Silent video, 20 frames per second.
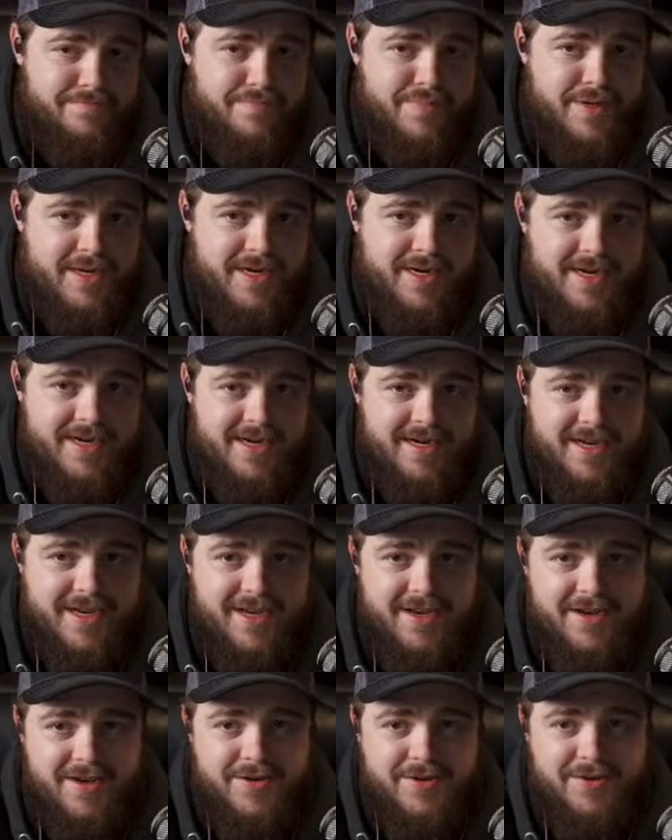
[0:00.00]
bog
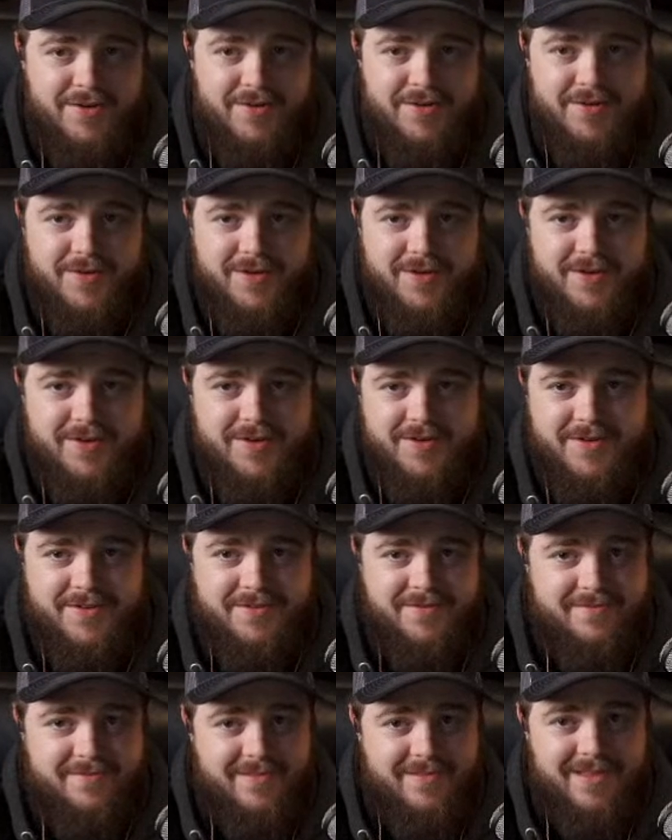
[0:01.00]
oak
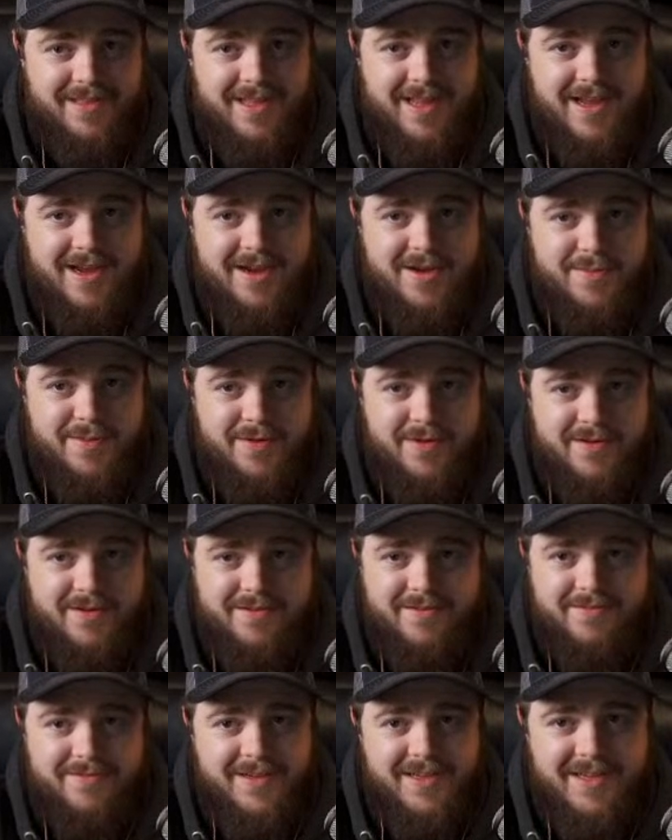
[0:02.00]
lock
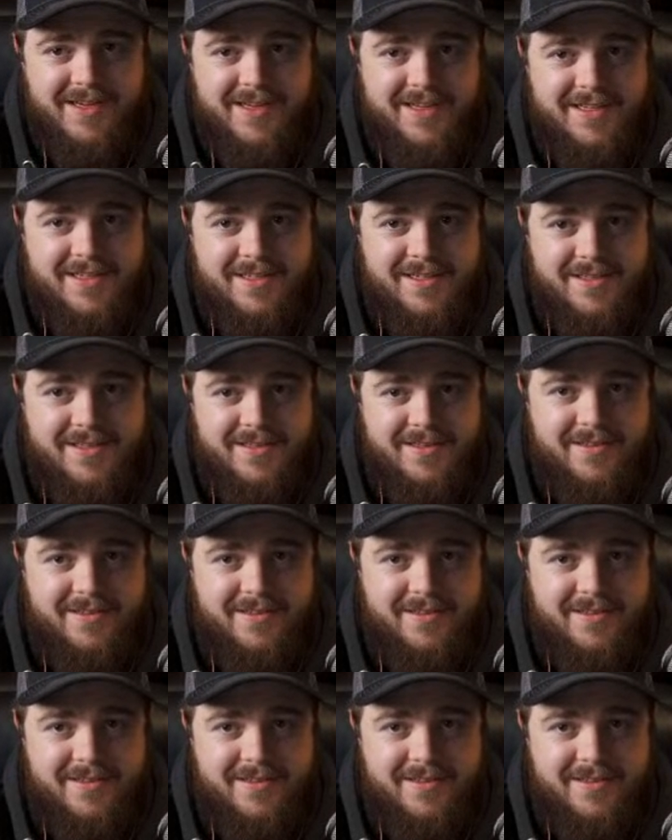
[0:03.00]
bar, I guess.